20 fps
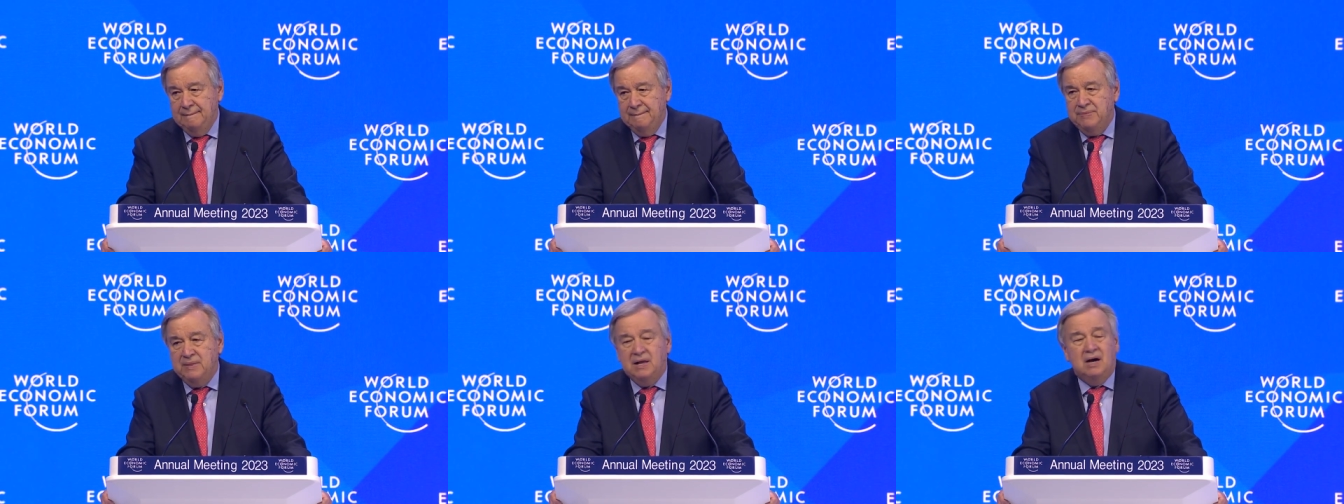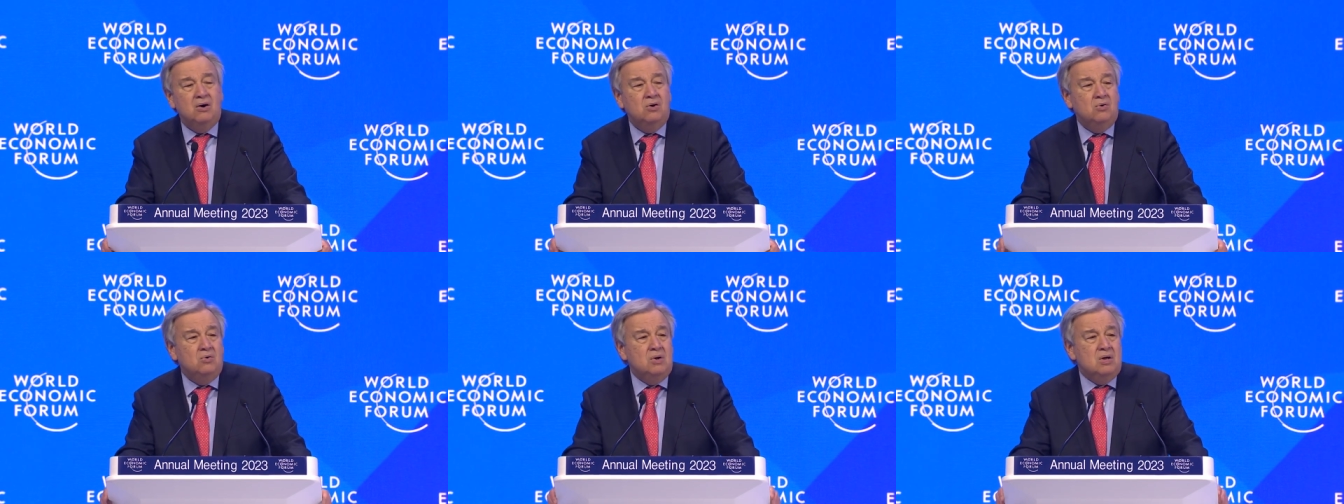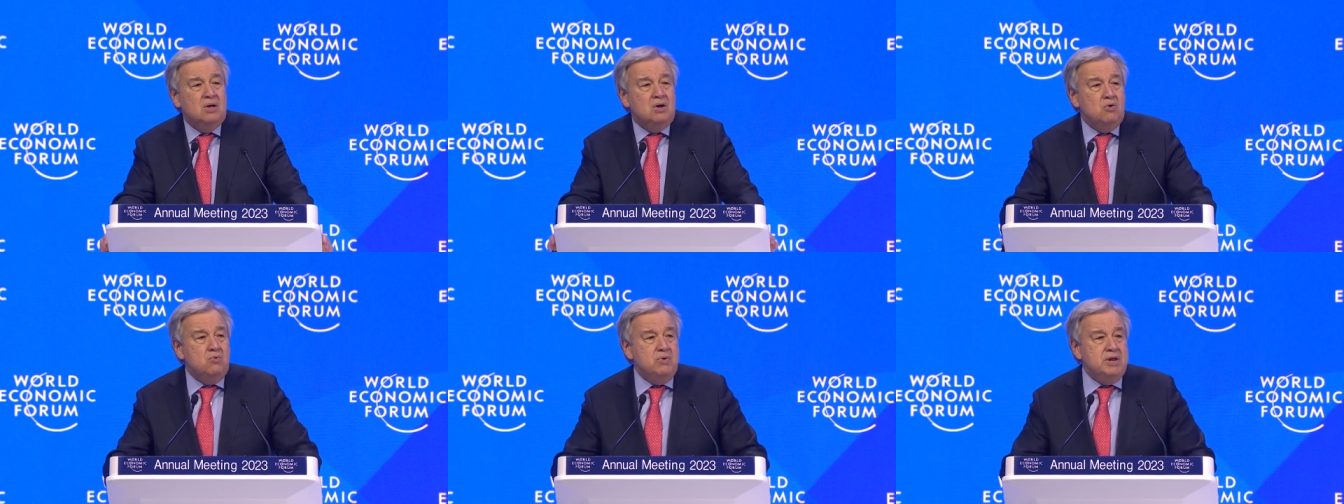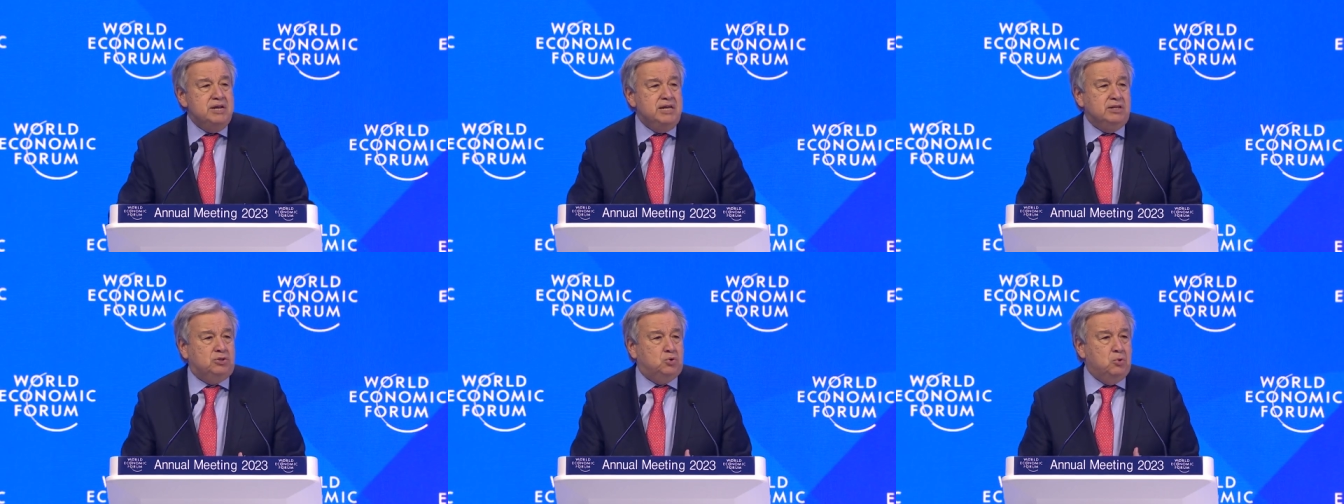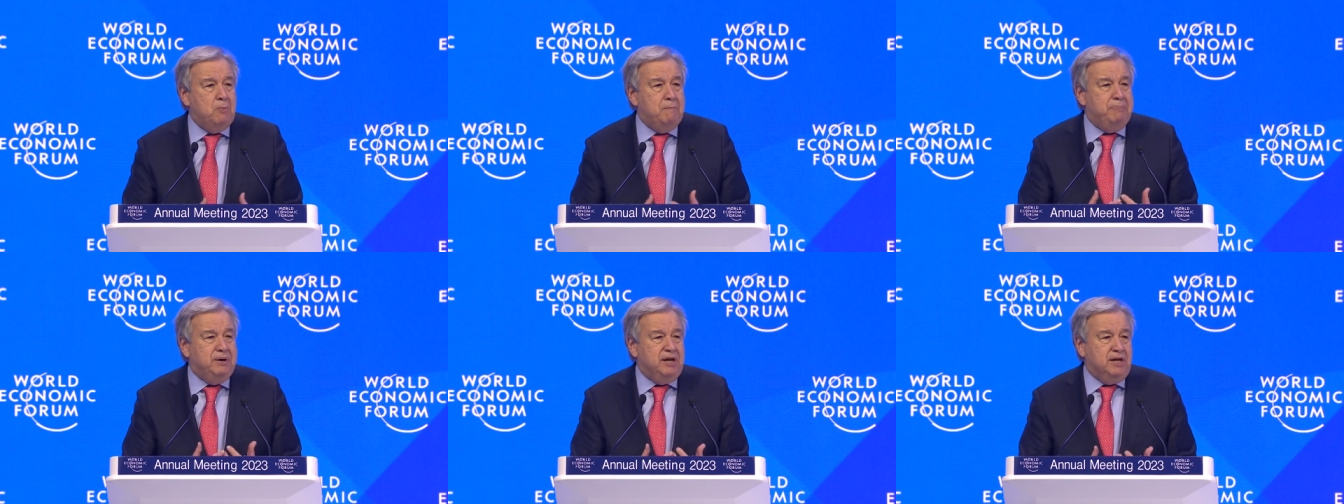Now, we need
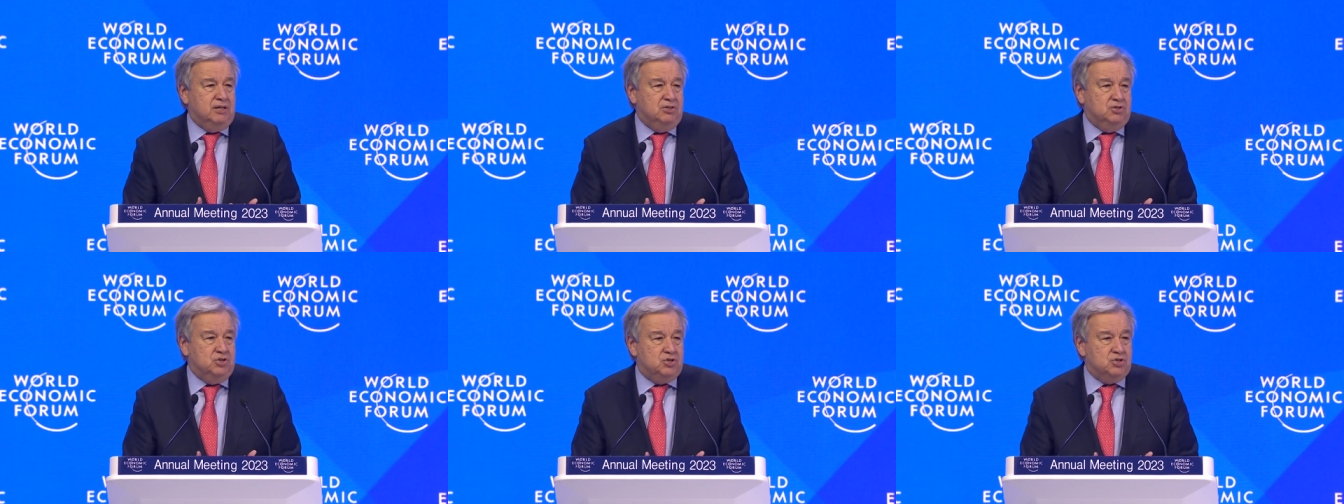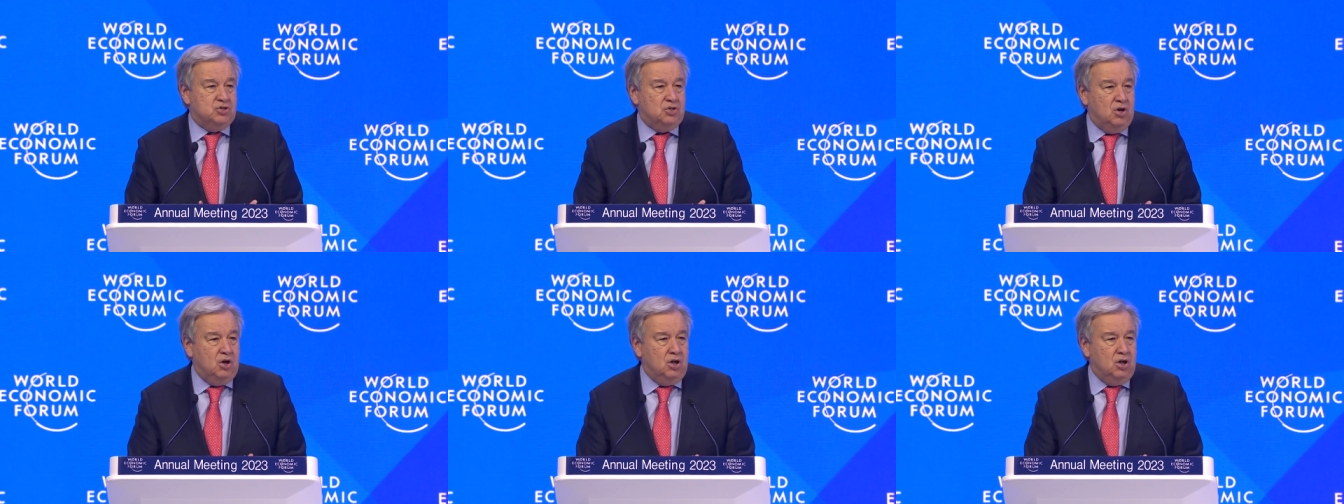to bridge